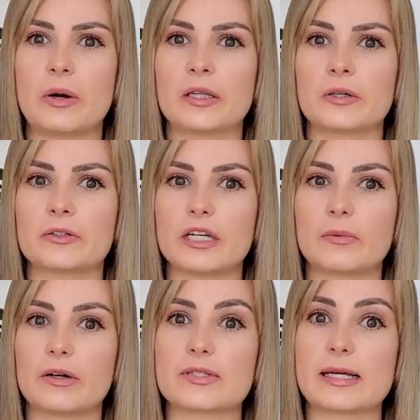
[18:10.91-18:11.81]
I learned that
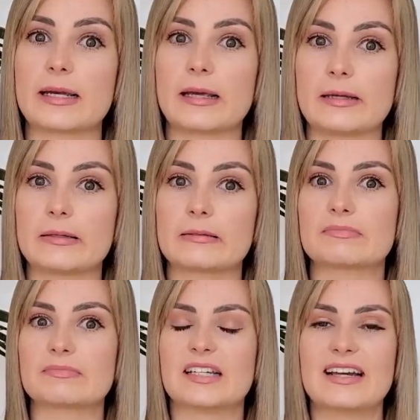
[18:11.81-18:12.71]
when I was 8.
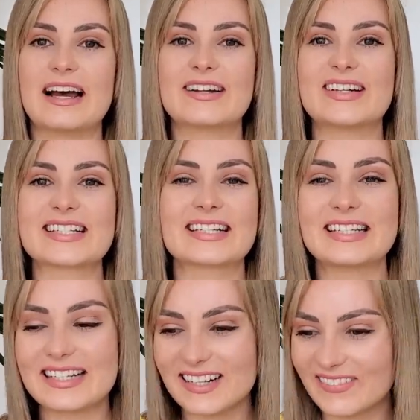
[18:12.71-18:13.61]
Anyways,
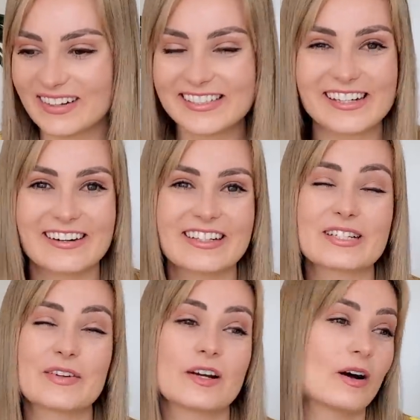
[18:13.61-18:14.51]
that's all I'm gonna share in this
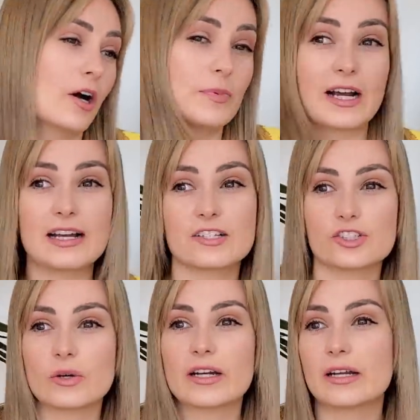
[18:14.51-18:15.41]
video. I hope you guys
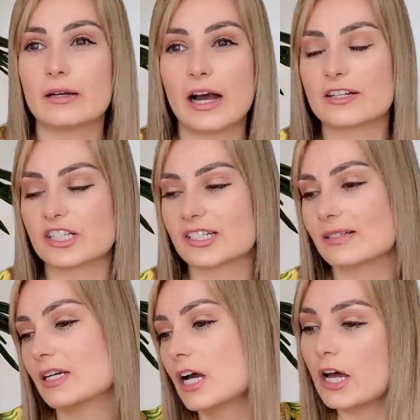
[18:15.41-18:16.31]
enjoyed it. I just
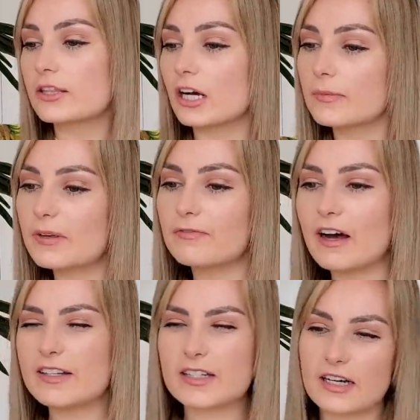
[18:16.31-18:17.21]
thought it'd be
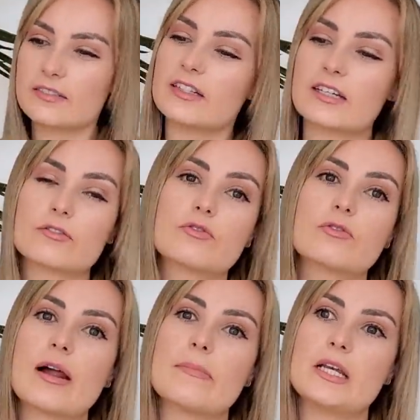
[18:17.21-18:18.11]
fun to kind of like
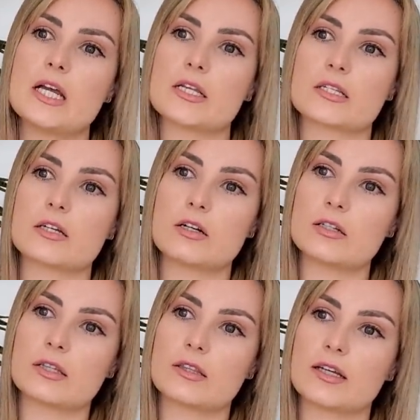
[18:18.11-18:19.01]
reminisce on all
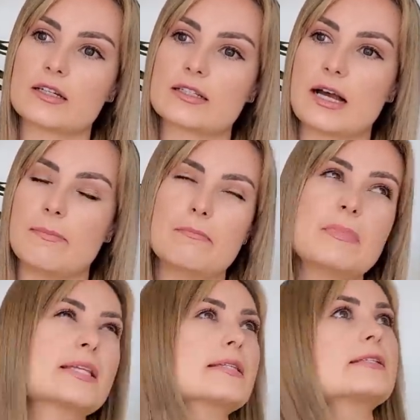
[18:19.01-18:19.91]
the things I
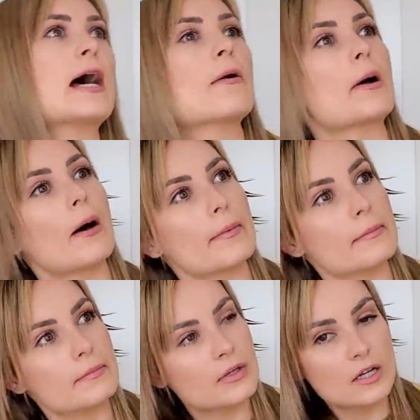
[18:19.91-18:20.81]
missed out on.
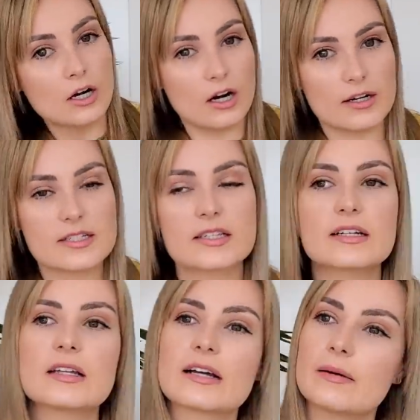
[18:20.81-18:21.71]
Honestly,
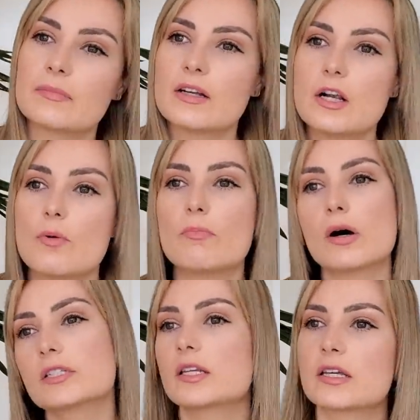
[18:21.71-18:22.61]
like
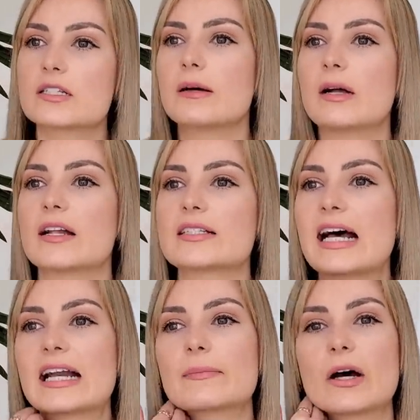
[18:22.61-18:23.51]
most of these I'm not
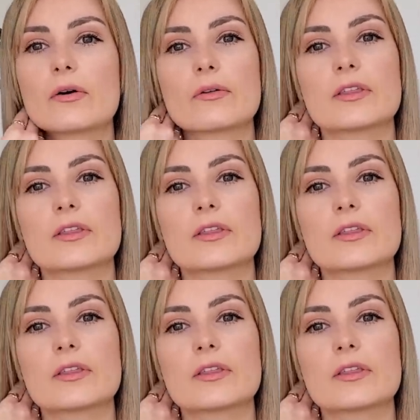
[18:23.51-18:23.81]
sad about.